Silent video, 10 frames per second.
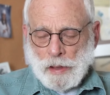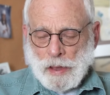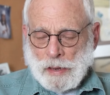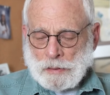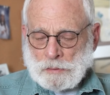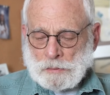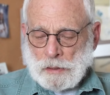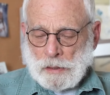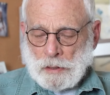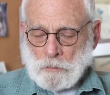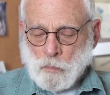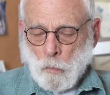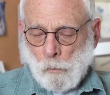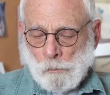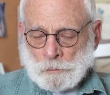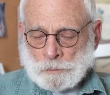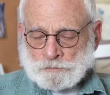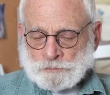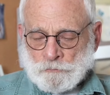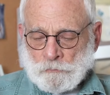And uh,
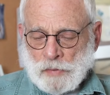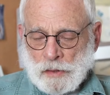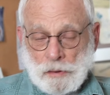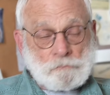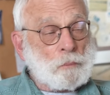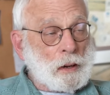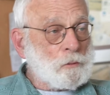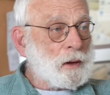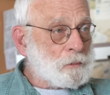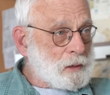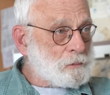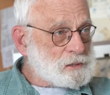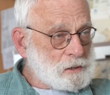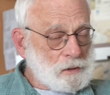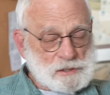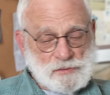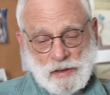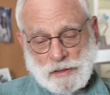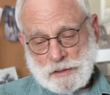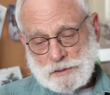and by the way, when I was in Las
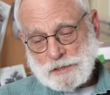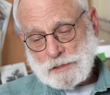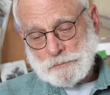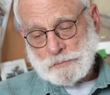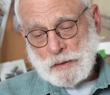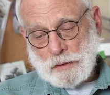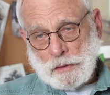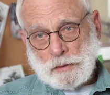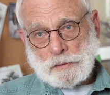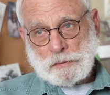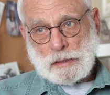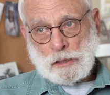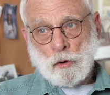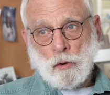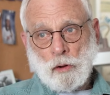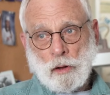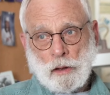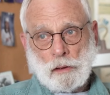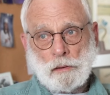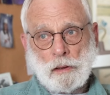Vegas, the
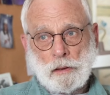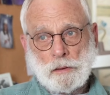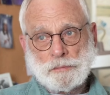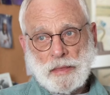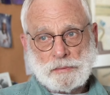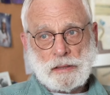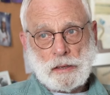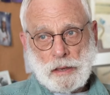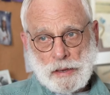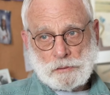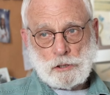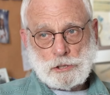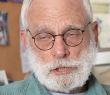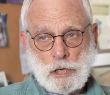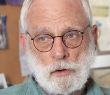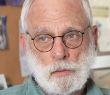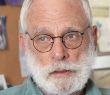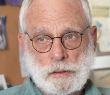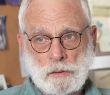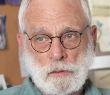hall that they had their show
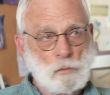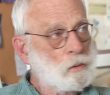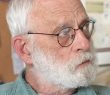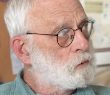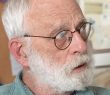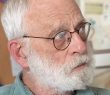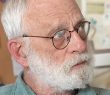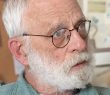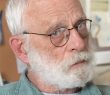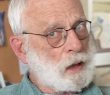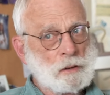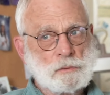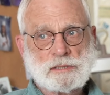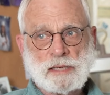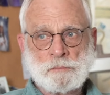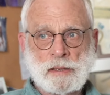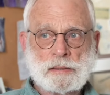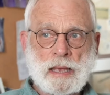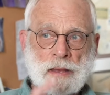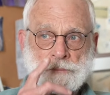in would run from I would say
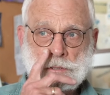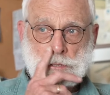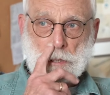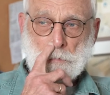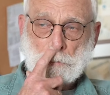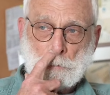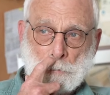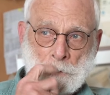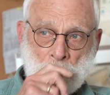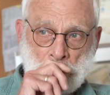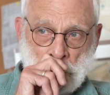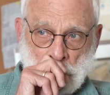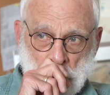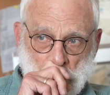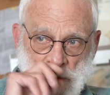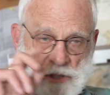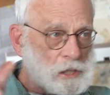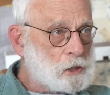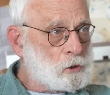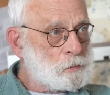McTavish to
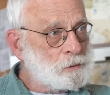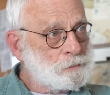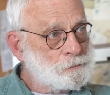St. Urbain.